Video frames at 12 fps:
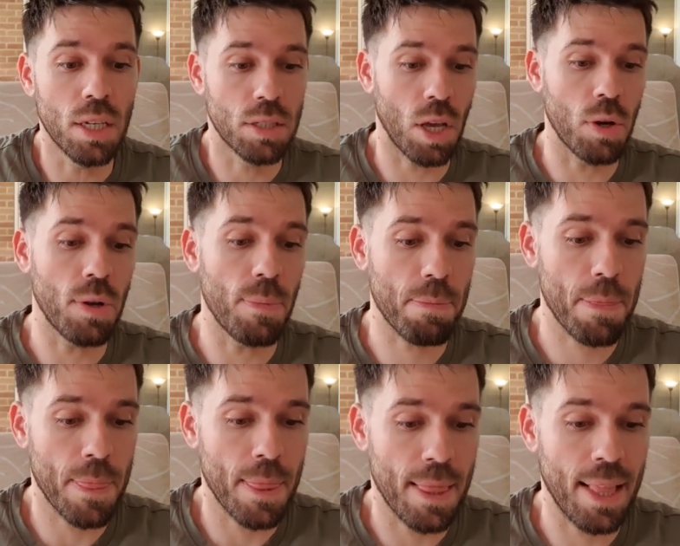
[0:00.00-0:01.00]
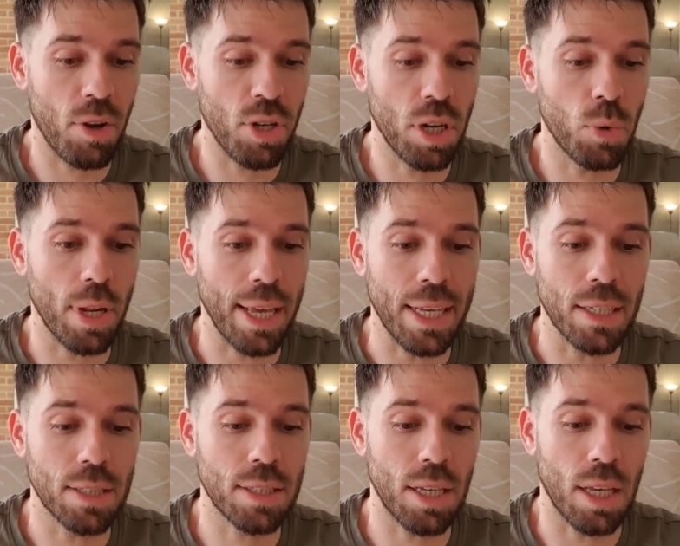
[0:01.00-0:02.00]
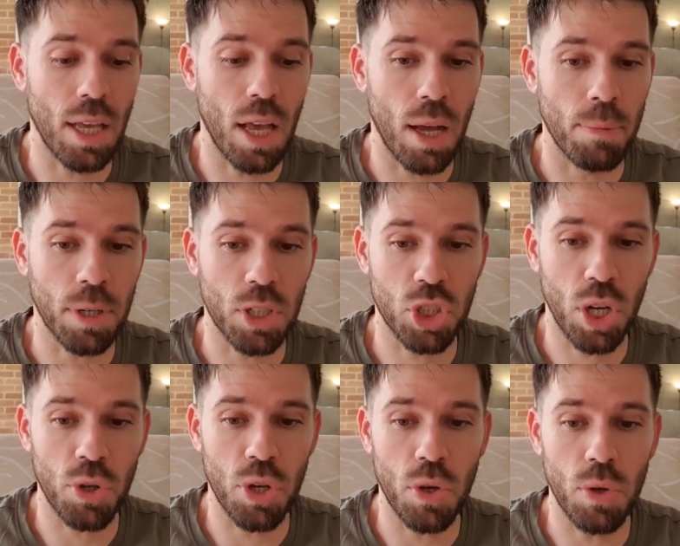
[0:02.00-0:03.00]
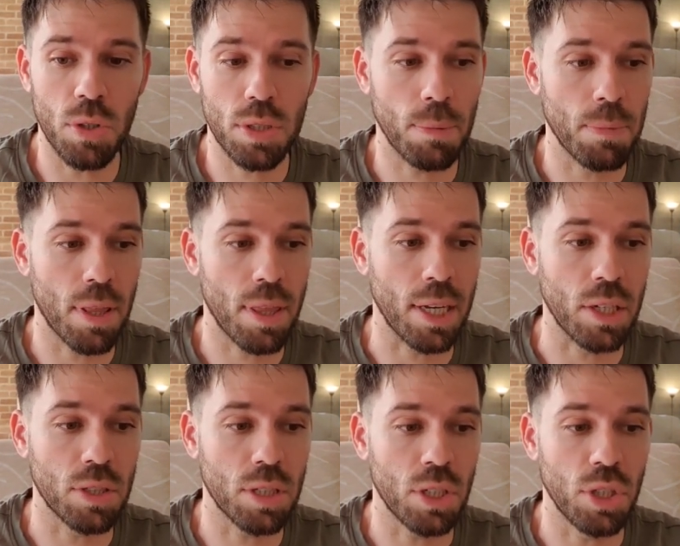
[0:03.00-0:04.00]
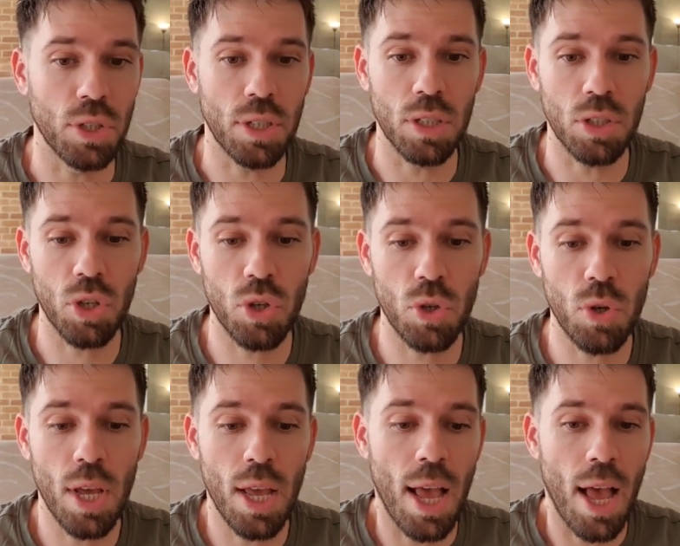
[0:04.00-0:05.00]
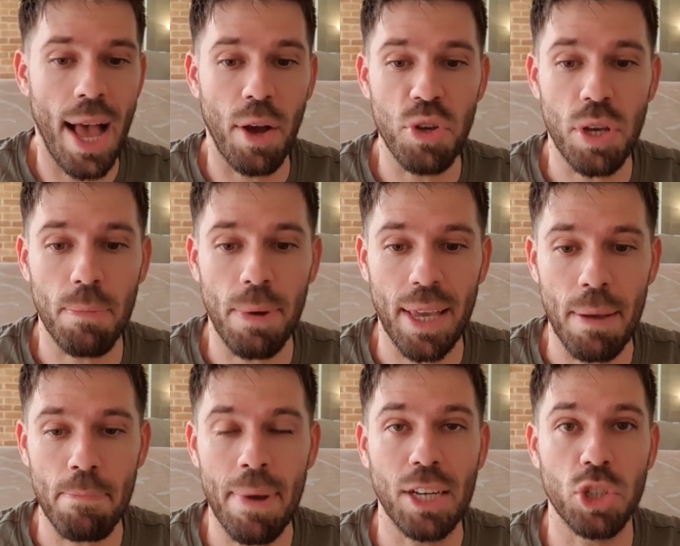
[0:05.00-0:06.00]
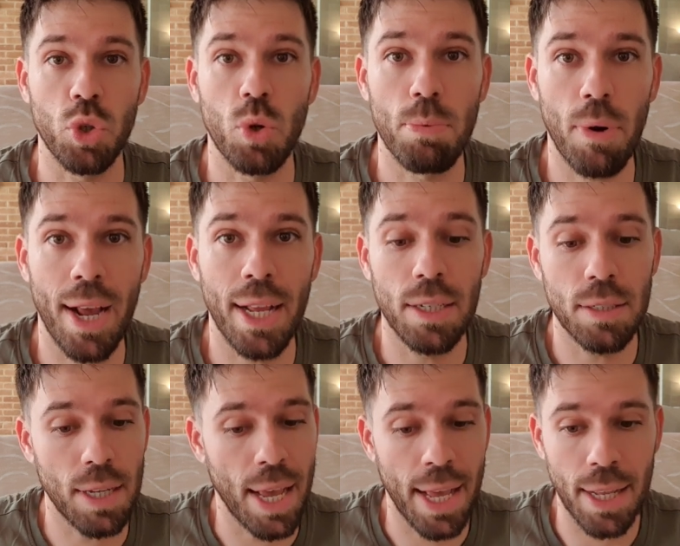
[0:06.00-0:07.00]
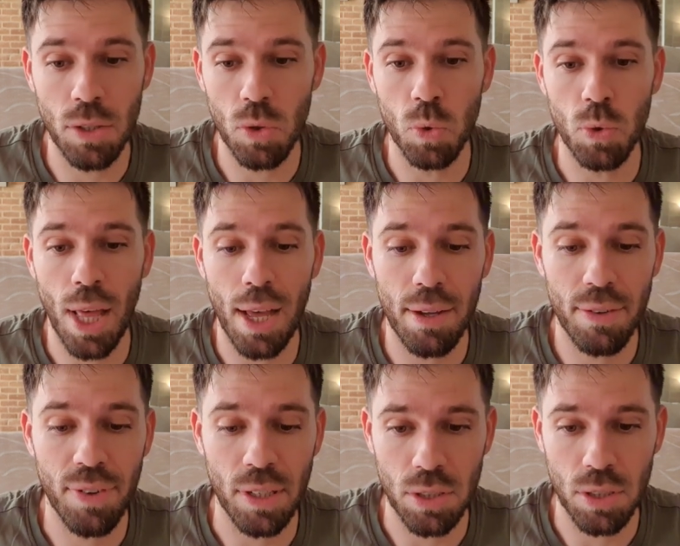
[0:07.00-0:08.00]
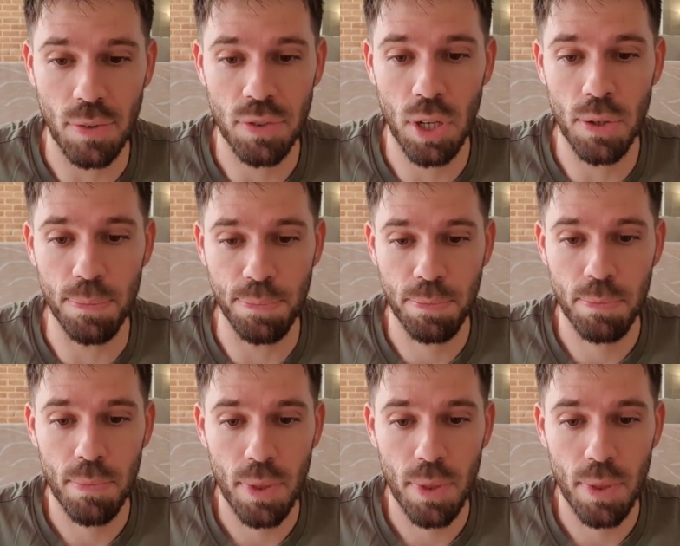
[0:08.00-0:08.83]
So now you know what it is. I'm going to show you some of the things you can do, how you can make it match your brand and all that fun stuff. So